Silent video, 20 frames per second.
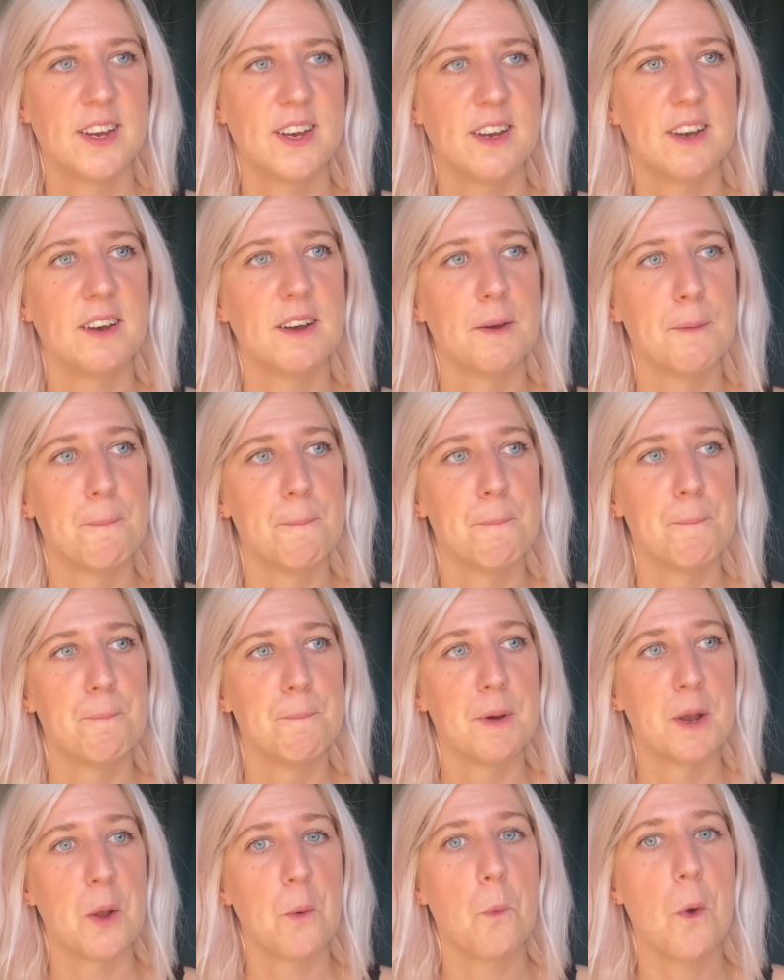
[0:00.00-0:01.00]

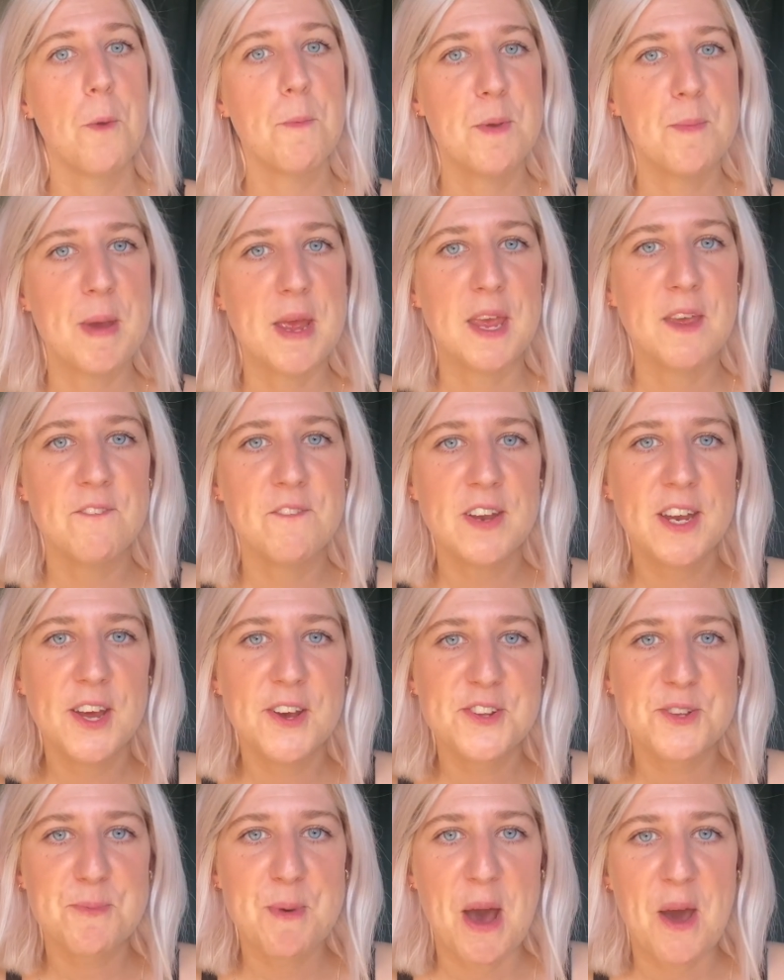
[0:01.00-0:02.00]
But I won't be making
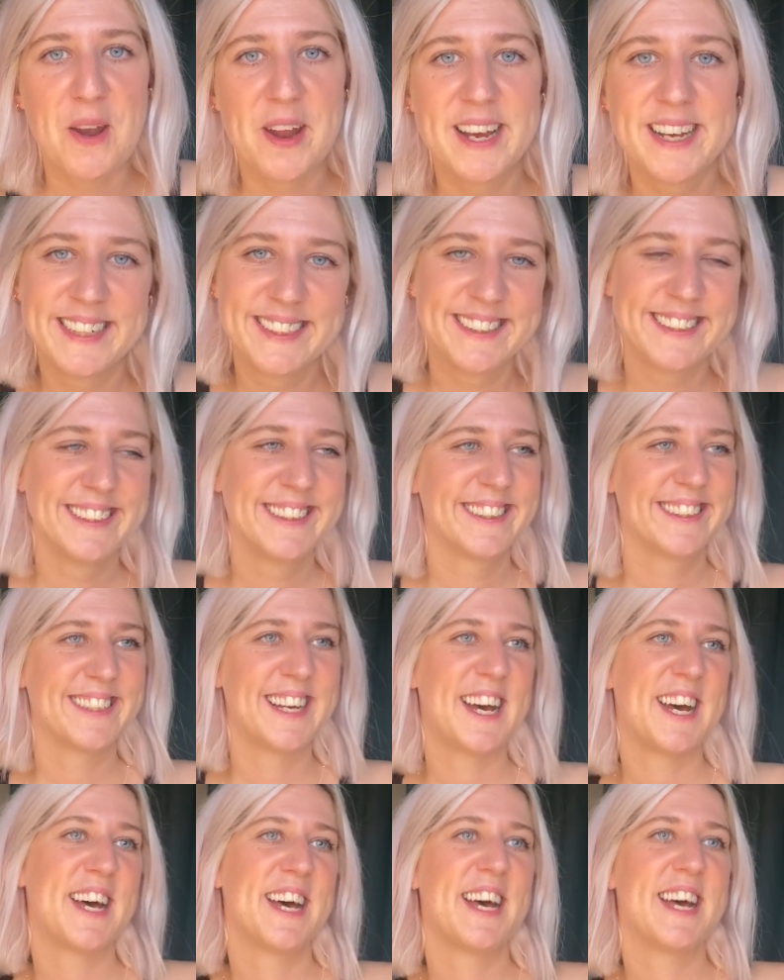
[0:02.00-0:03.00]
videos about it,
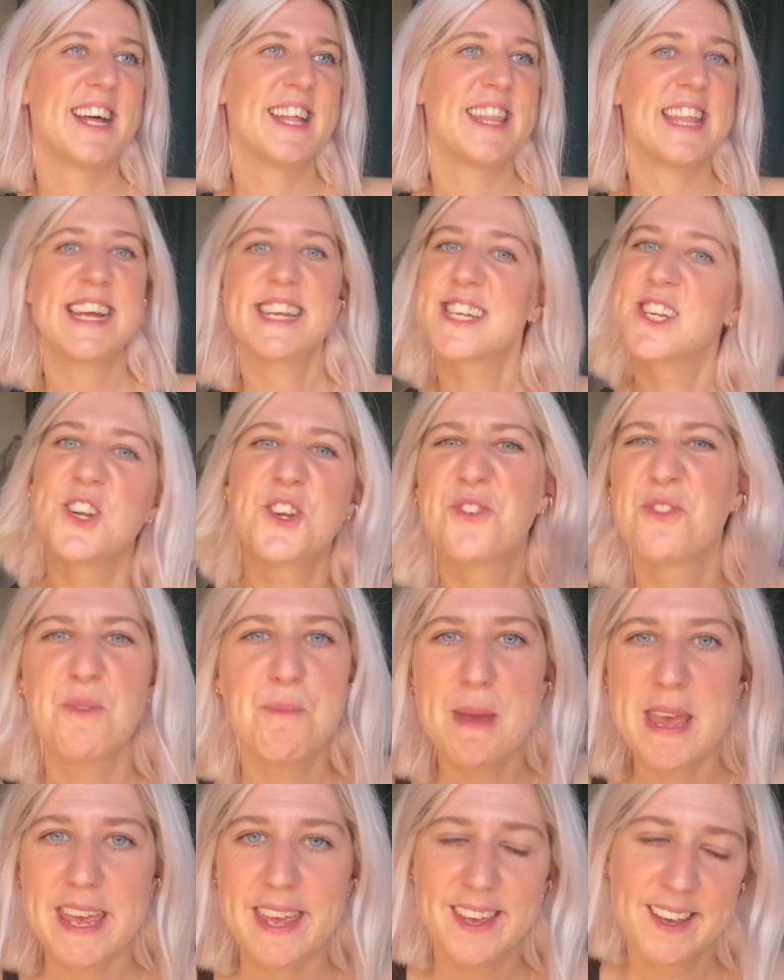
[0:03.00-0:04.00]
that's just for
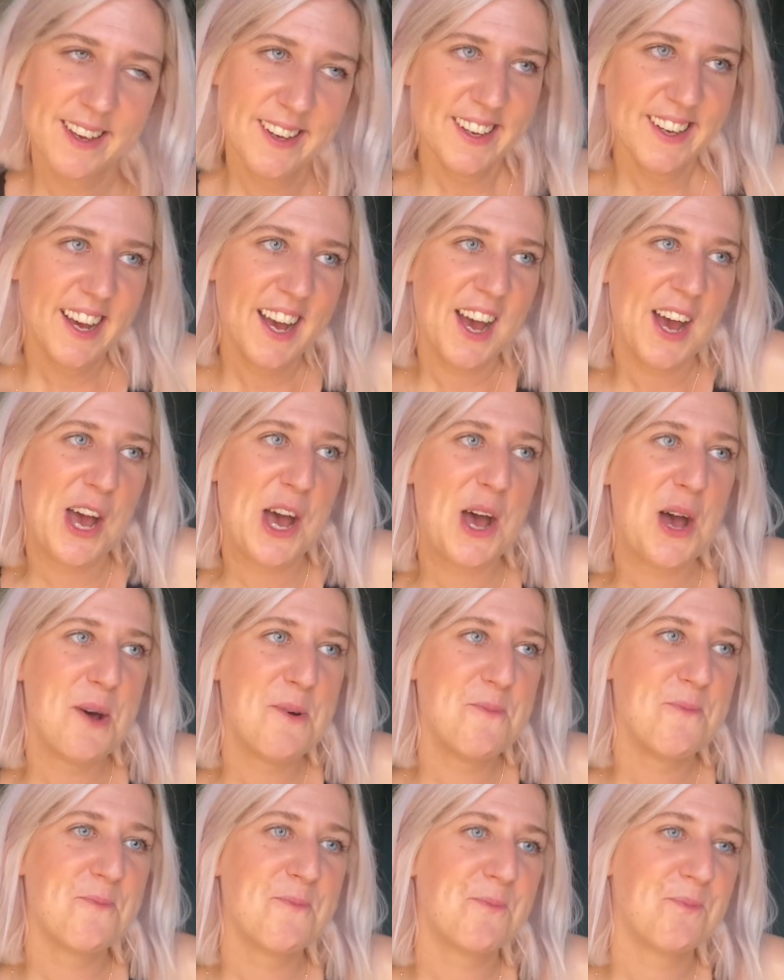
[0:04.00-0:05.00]
me.
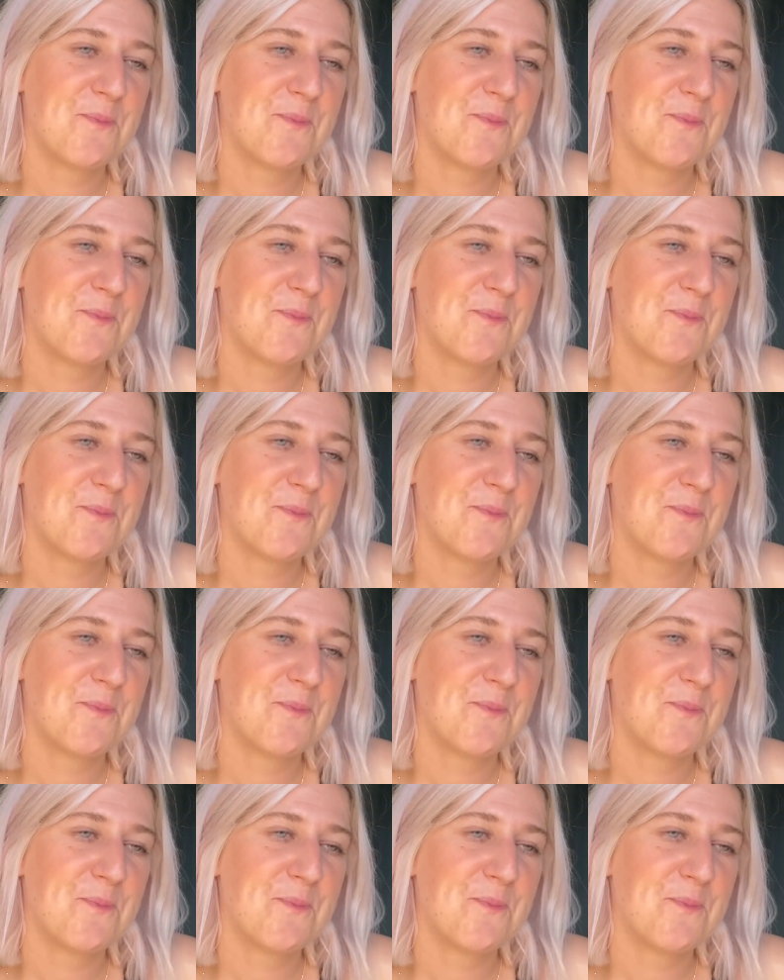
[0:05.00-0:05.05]
So